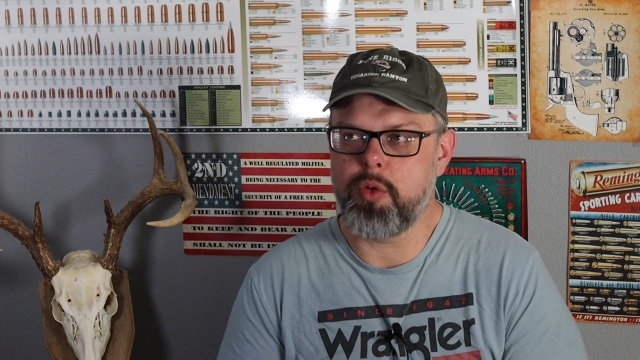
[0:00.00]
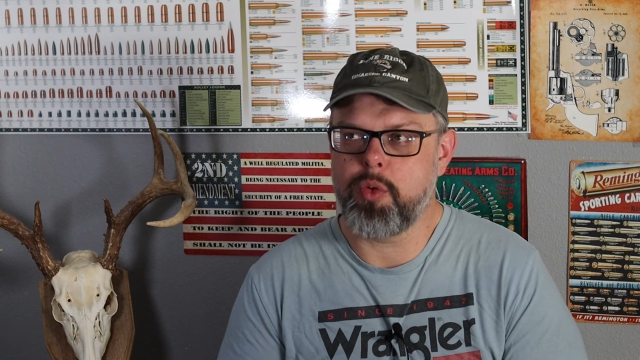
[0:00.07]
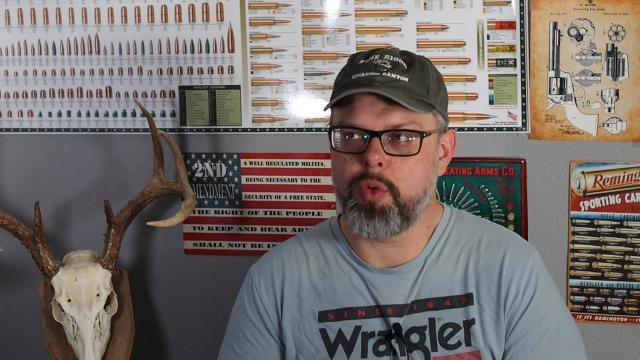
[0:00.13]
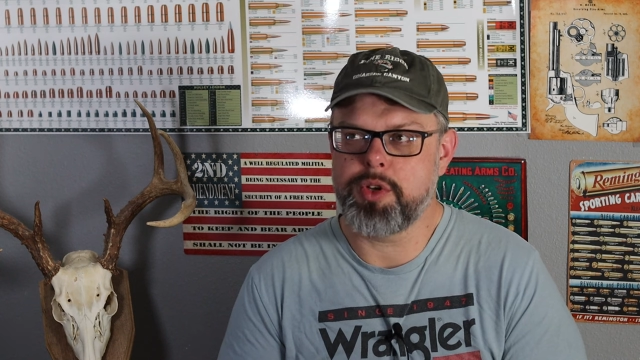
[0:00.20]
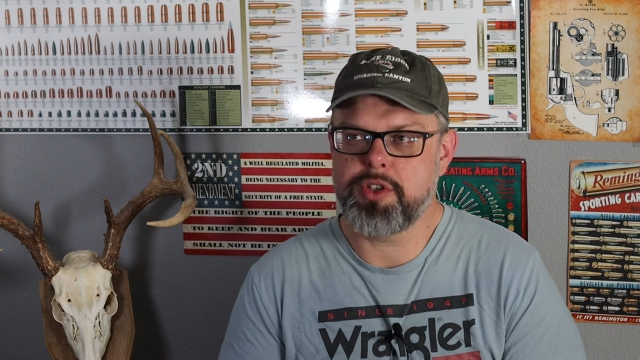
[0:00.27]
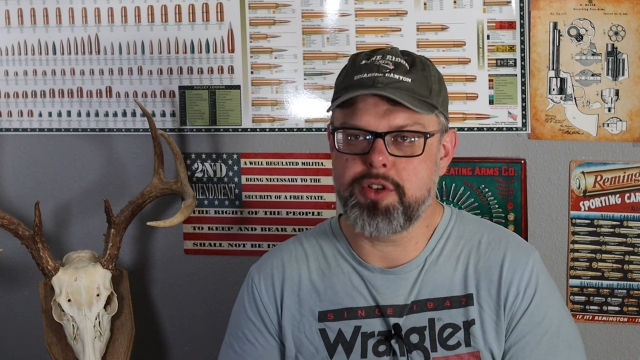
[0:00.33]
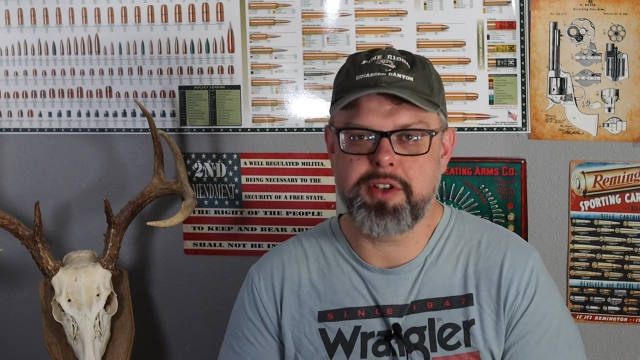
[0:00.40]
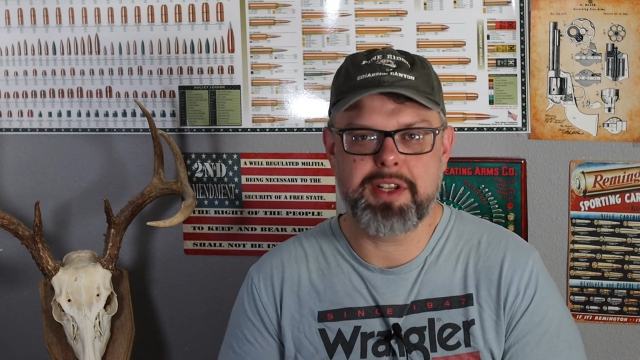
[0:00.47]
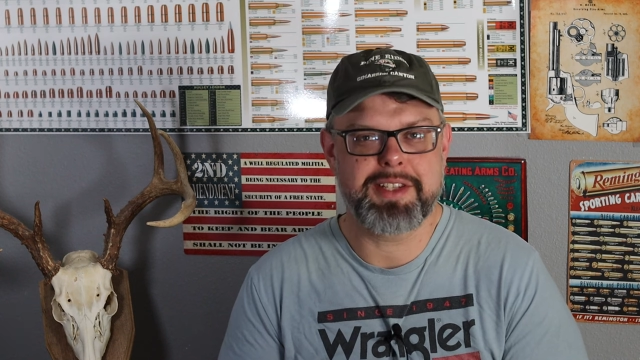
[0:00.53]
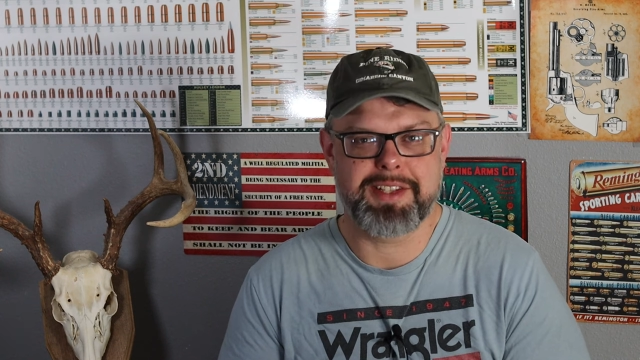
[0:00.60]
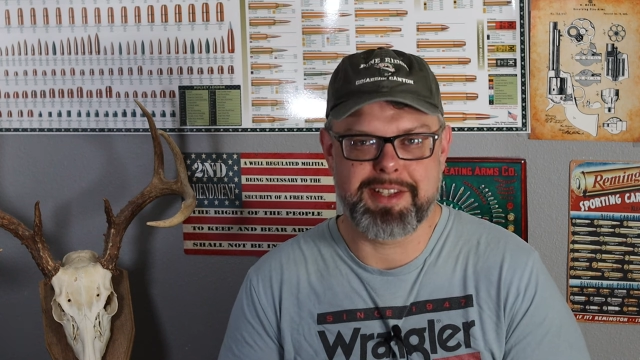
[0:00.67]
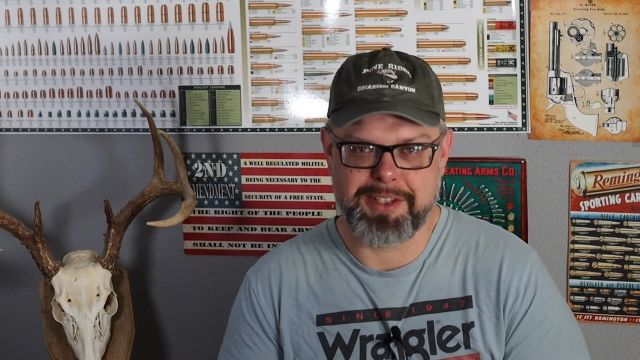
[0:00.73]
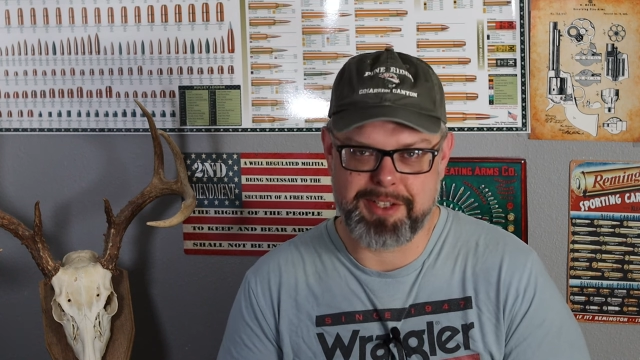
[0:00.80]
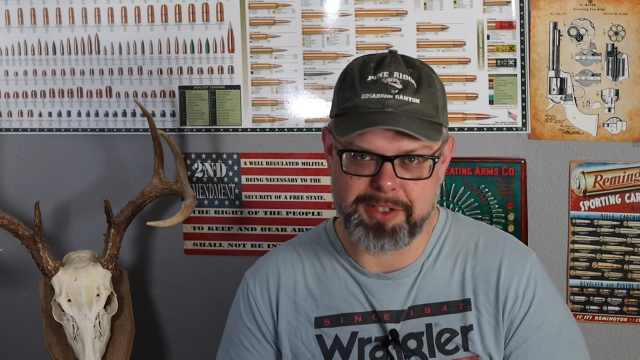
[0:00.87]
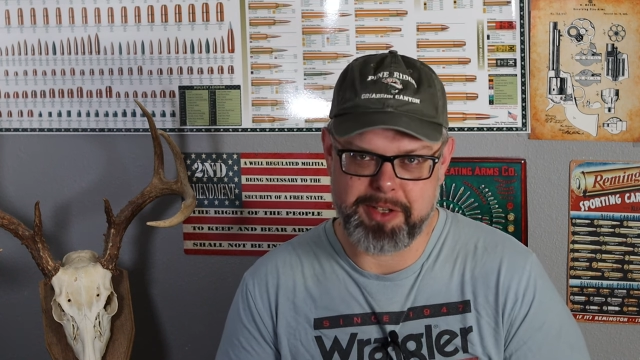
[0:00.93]
what your
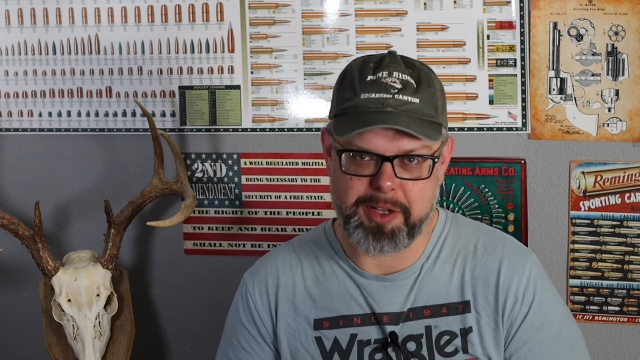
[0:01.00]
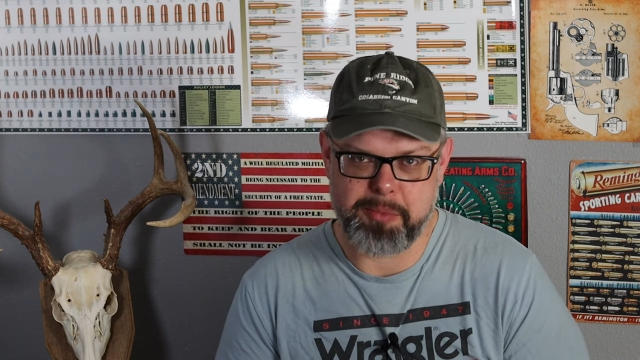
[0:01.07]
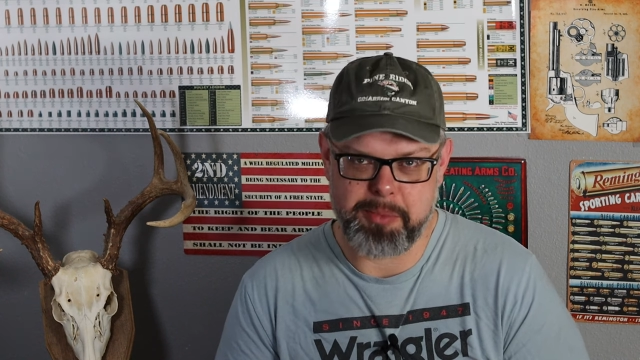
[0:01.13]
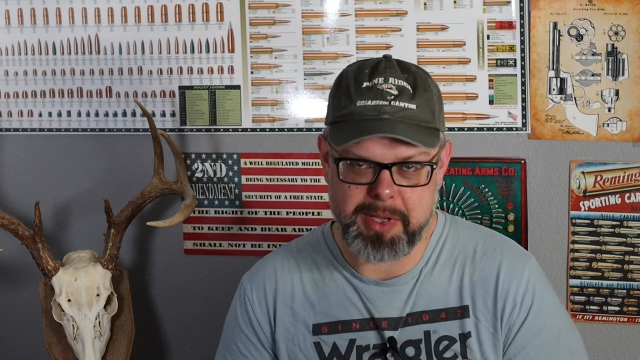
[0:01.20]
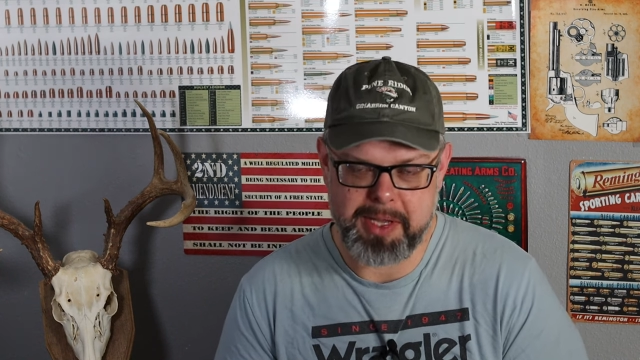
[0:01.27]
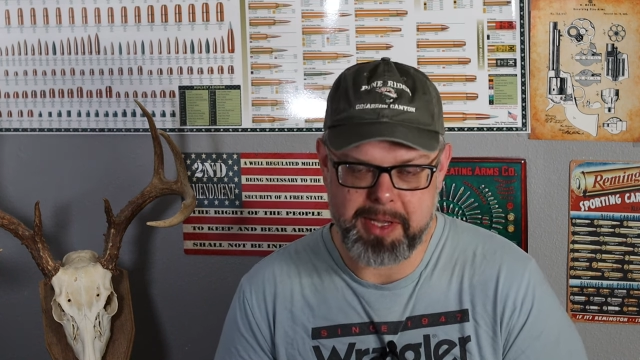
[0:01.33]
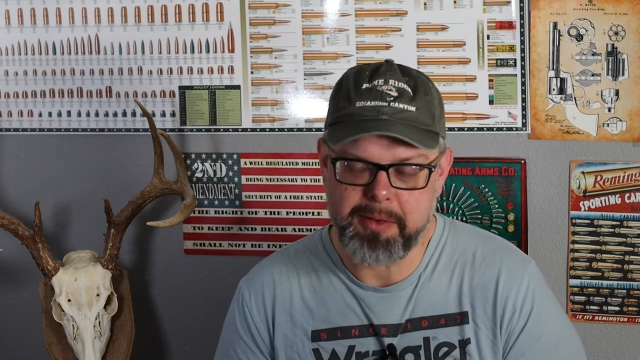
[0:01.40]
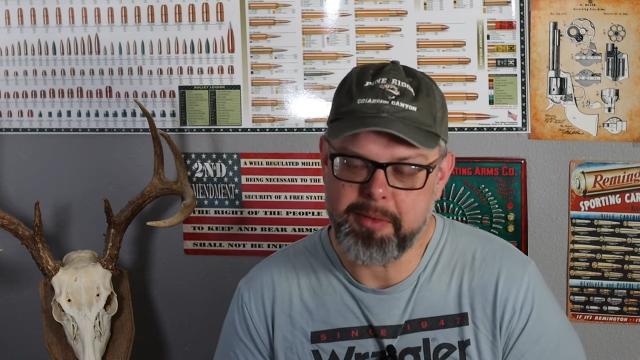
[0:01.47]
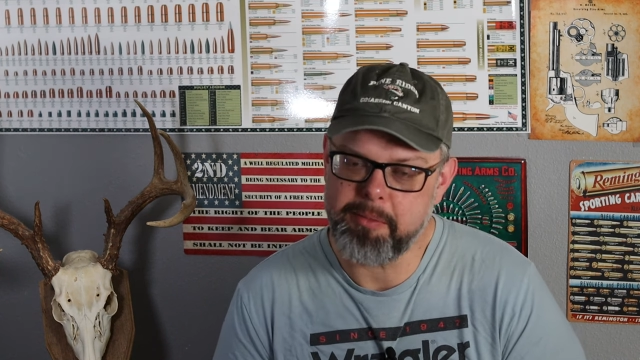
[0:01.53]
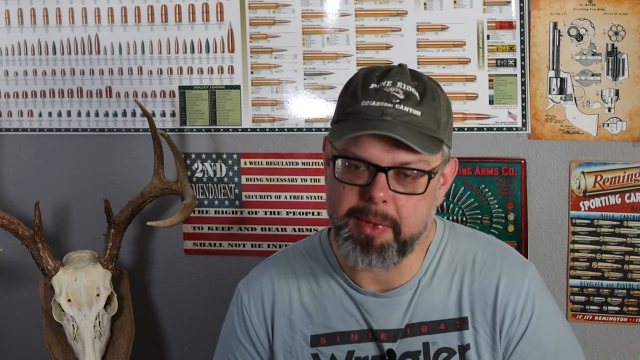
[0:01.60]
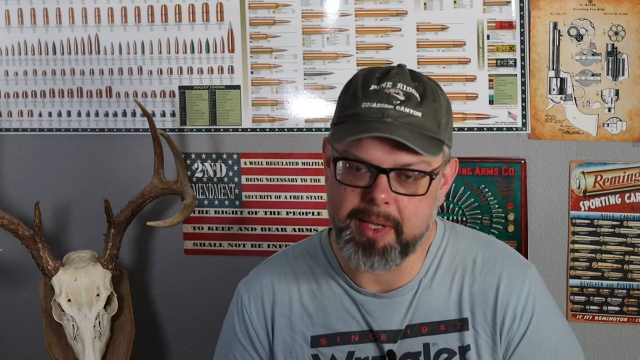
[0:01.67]
distance is going to be